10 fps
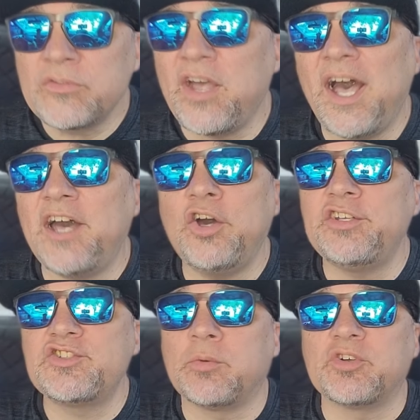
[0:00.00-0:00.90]
The hot
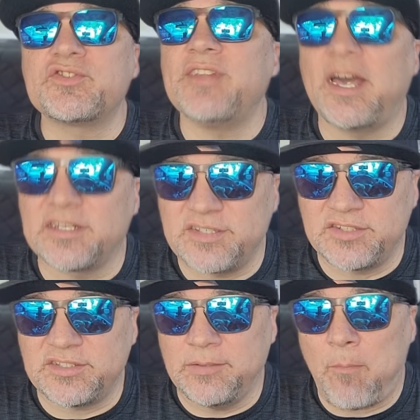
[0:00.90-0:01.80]
honey's almost
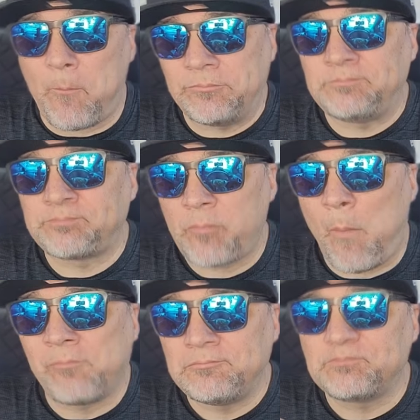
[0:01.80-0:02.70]
non-existent.
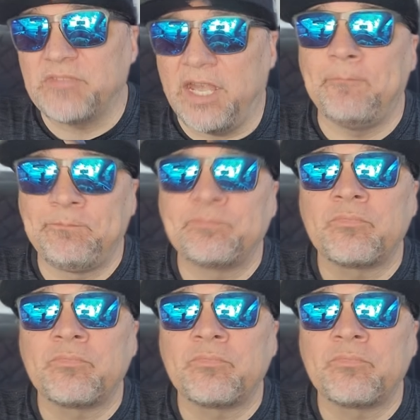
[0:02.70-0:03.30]
Yeah.